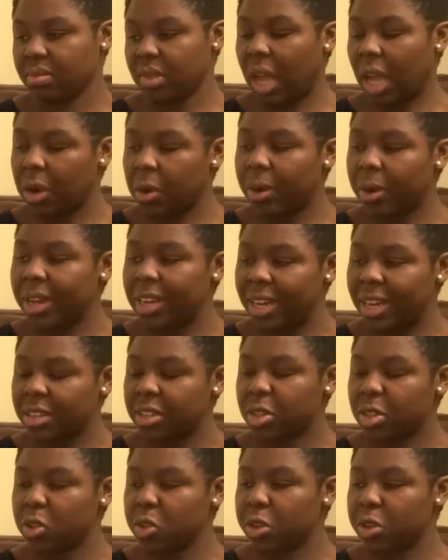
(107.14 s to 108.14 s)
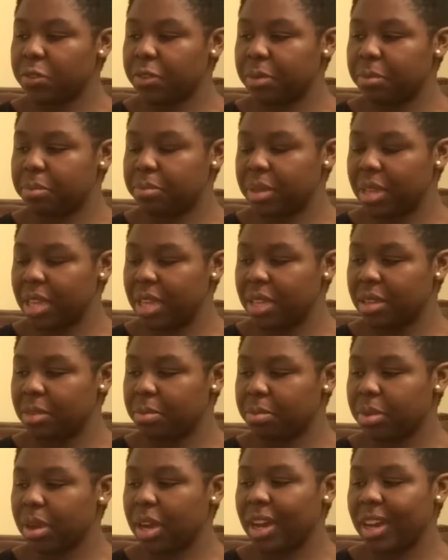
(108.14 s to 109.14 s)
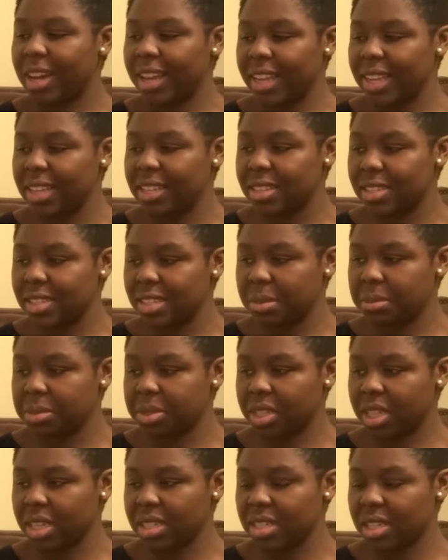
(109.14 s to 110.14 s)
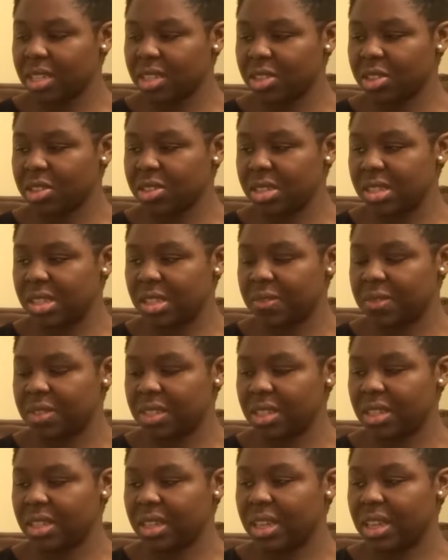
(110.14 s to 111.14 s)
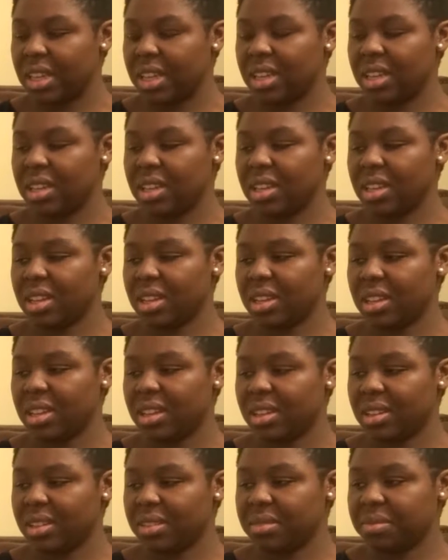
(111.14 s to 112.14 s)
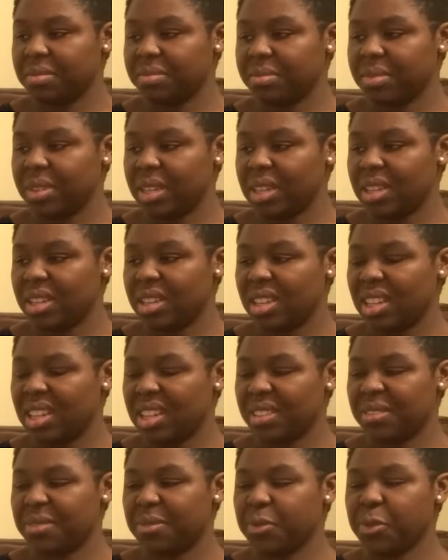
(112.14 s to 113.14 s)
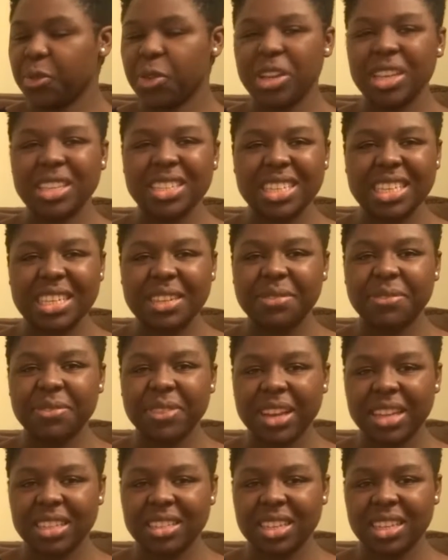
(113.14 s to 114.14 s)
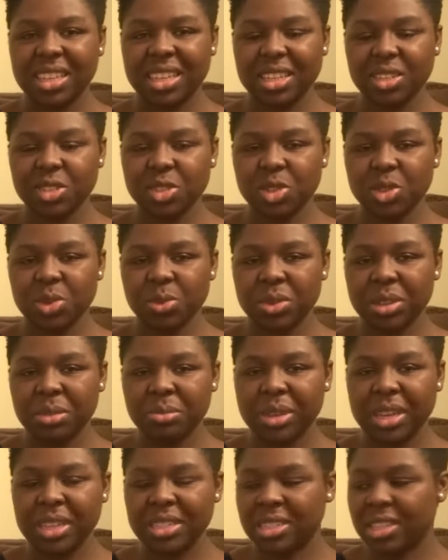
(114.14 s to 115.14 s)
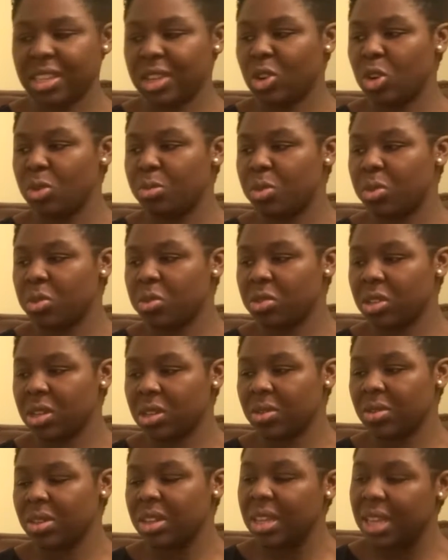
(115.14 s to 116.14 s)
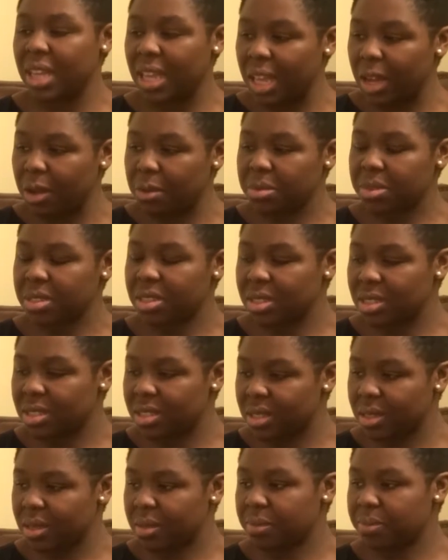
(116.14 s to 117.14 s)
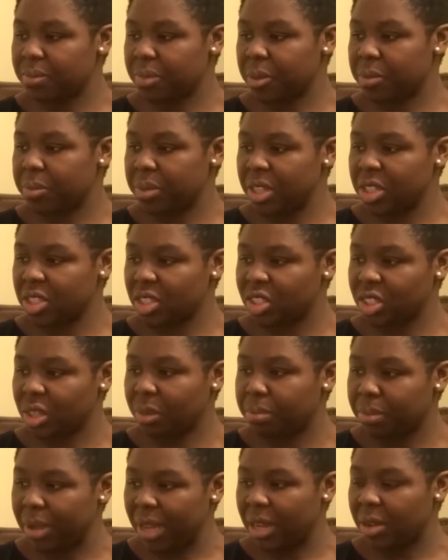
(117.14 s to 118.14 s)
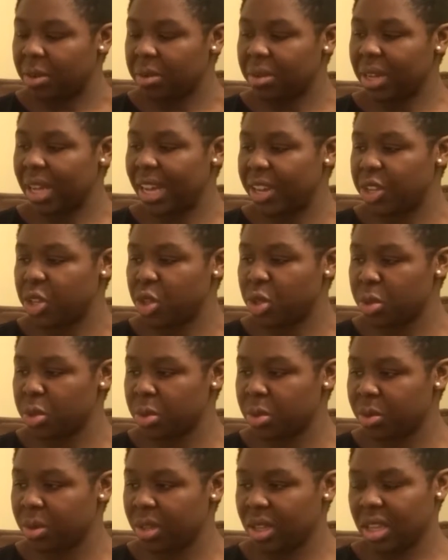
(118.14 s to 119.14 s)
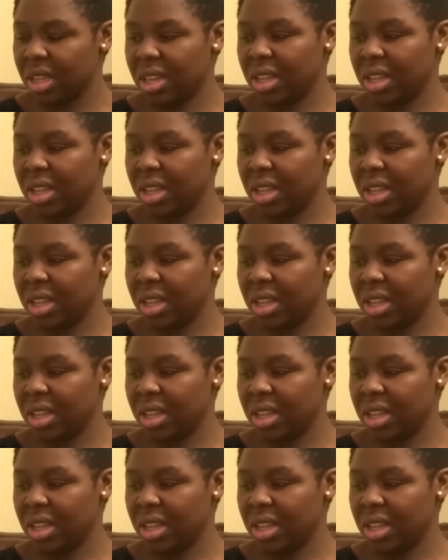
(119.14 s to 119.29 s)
I quite like the look of it being behind subjects. I don't know, it just gives it like a 3D effect, I guess, to it. Makes it a lot more real, helps the picture jump out at you.